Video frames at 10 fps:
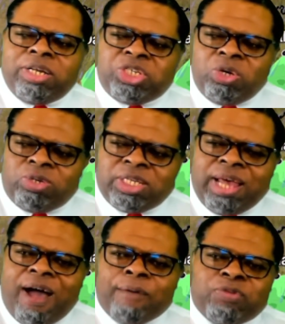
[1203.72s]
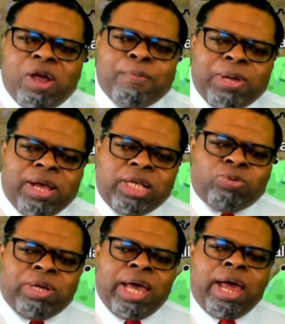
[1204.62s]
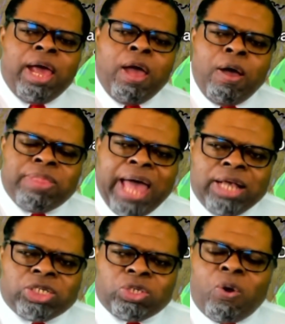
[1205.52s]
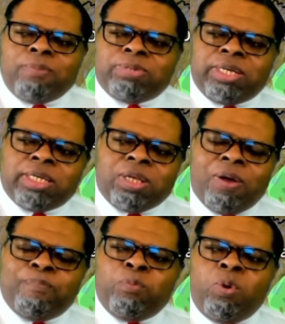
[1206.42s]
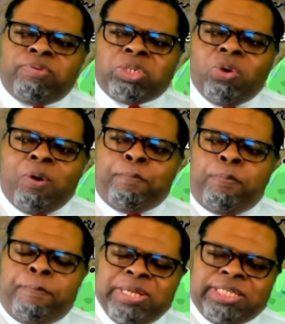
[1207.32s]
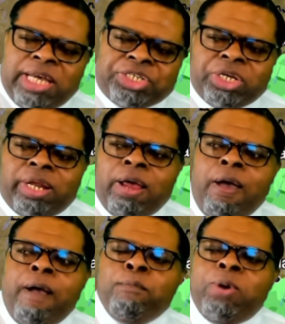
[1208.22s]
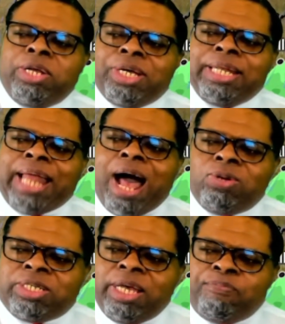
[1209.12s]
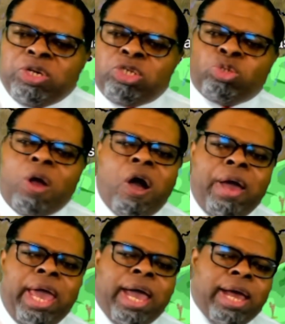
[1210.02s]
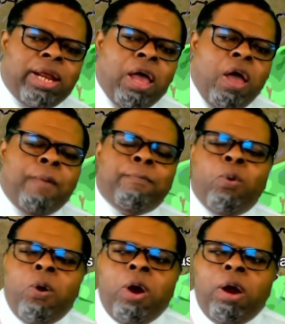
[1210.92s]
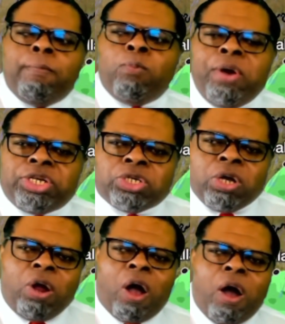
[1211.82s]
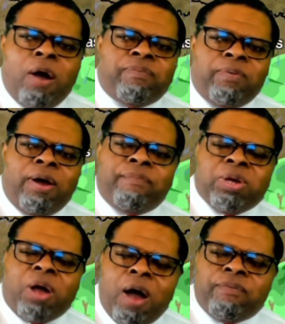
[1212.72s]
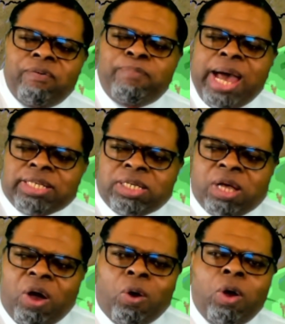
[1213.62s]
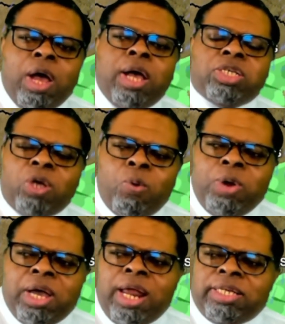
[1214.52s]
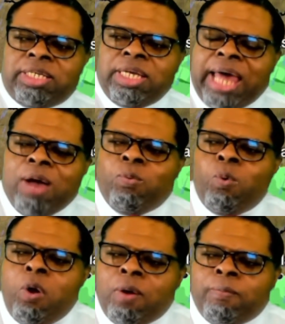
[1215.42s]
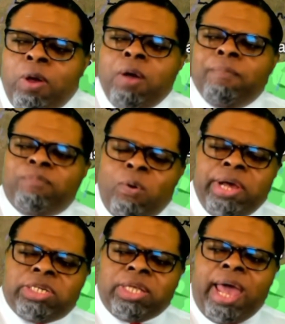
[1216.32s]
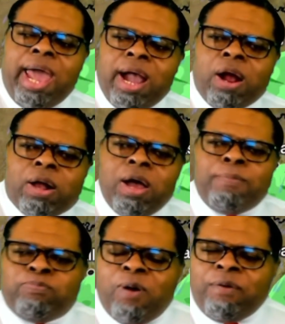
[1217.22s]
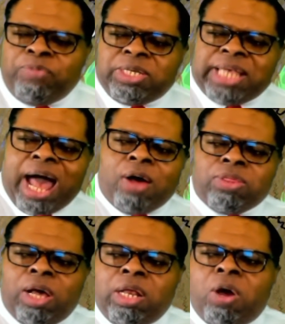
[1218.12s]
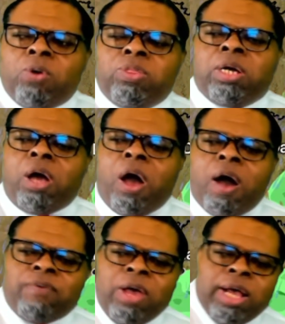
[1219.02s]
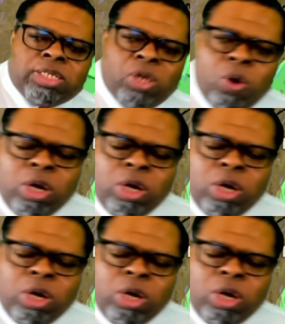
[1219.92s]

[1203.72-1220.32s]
juicy out there because we get that storm system moves to a position which allows it to draw in more moisture off of the Gulf of Mexico. So we're going to see that warm, moist air come from the south along the Gulf. So